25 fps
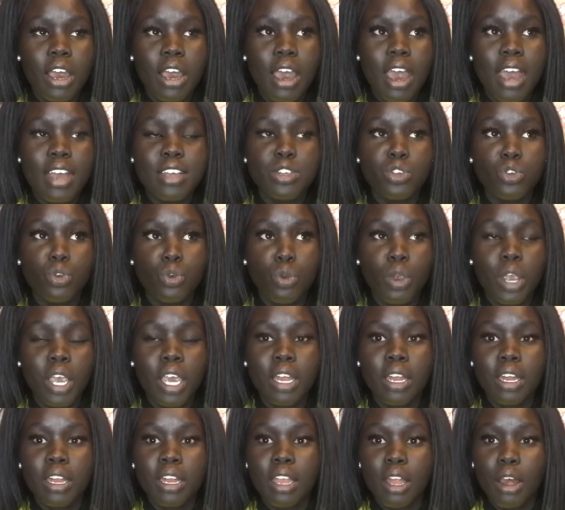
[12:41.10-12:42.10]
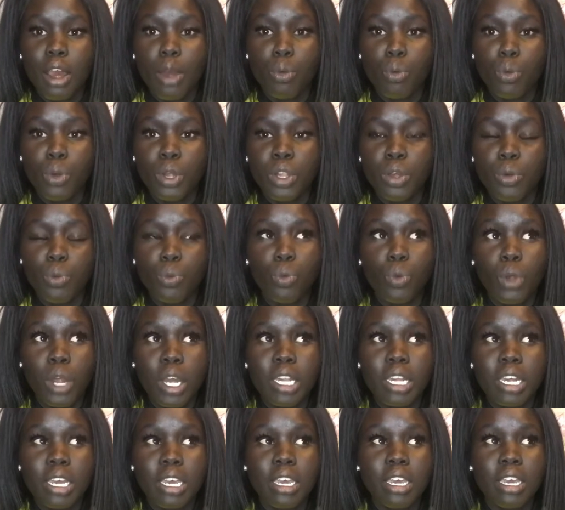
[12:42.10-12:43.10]
has created a
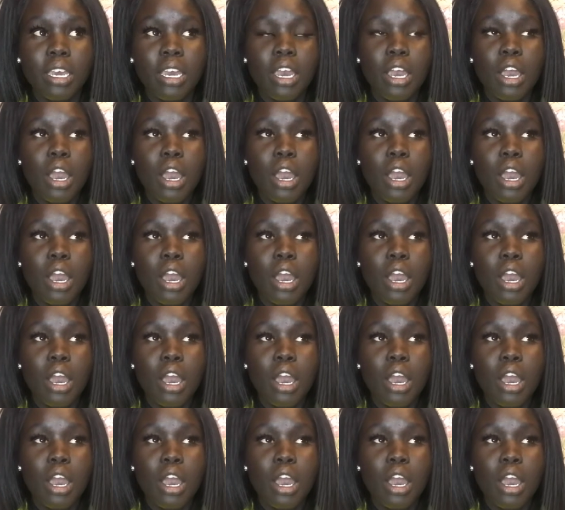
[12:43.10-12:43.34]
really